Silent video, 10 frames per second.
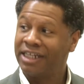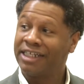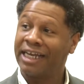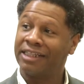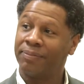
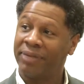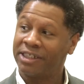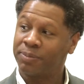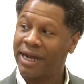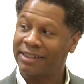taking the
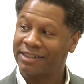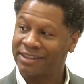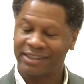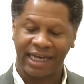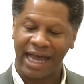best practice
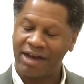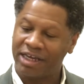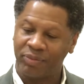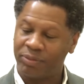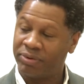and say, how
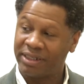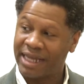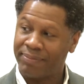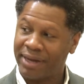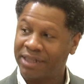can we bring
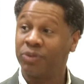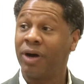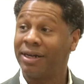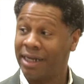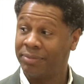that back to
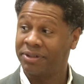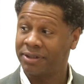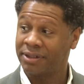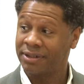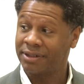our
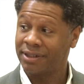neighborhoods?